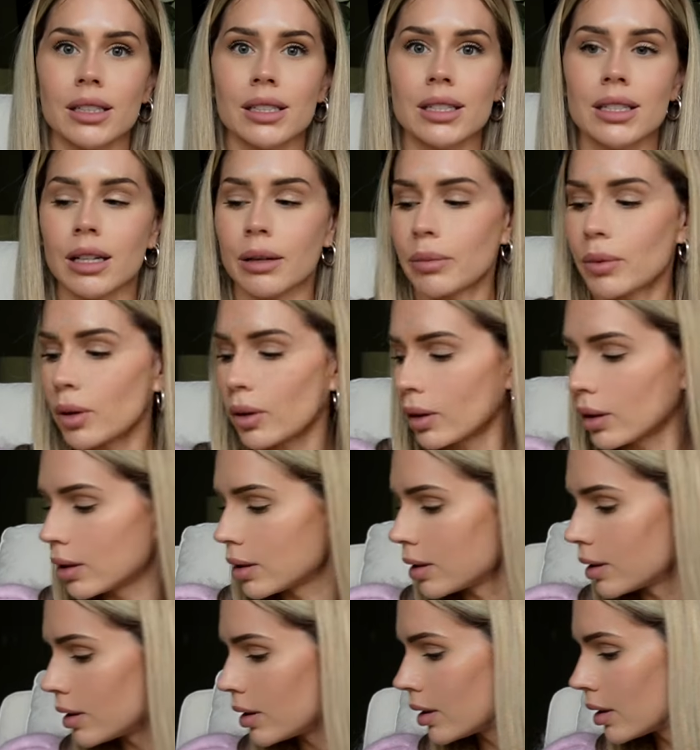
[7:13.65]
double
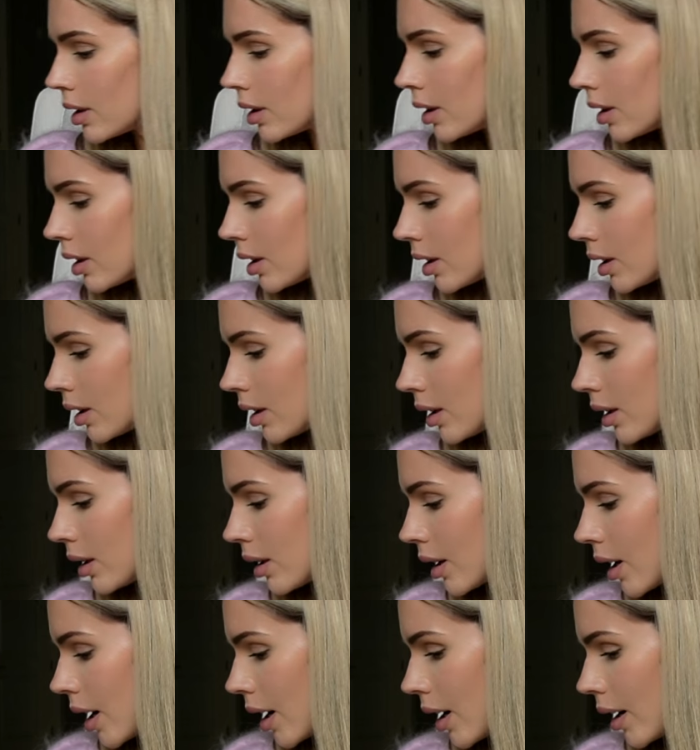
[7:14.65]

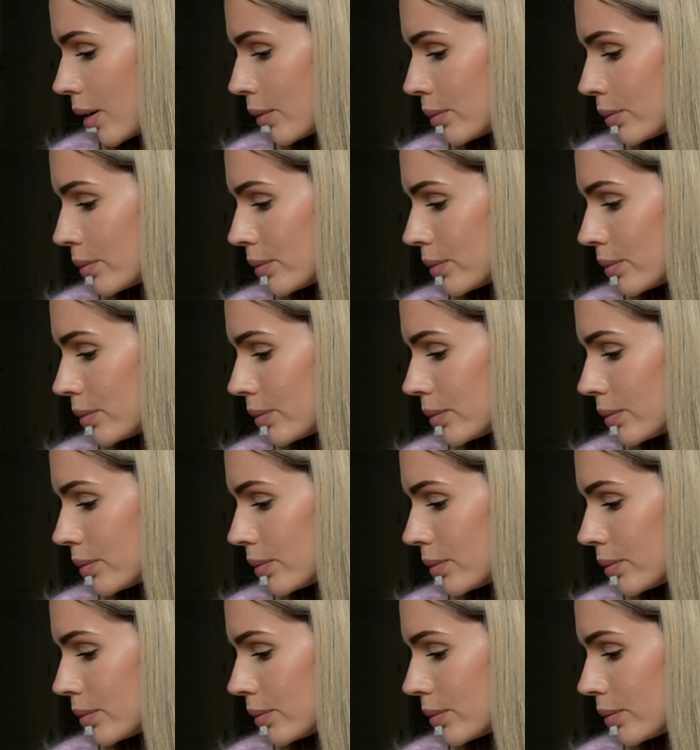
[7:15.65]
um,